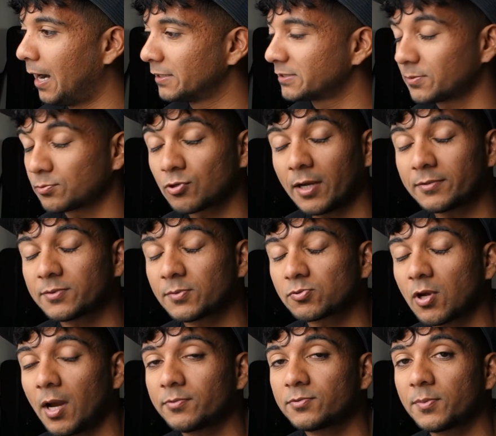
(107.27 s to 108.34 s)
Subscribe,
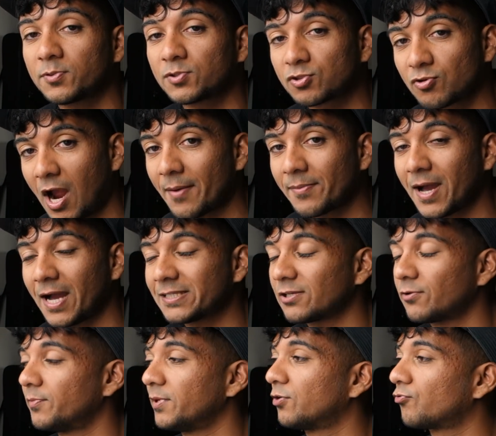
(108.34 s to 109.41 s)
guys.
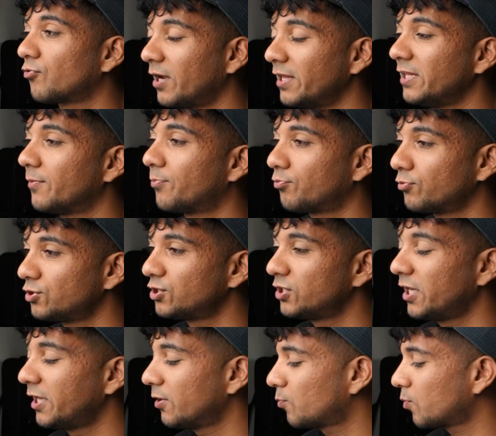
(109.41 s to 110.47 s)
That would be greatly
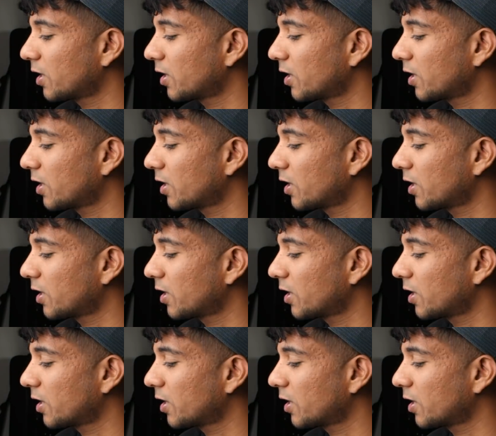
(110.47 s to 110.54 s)
appreciated.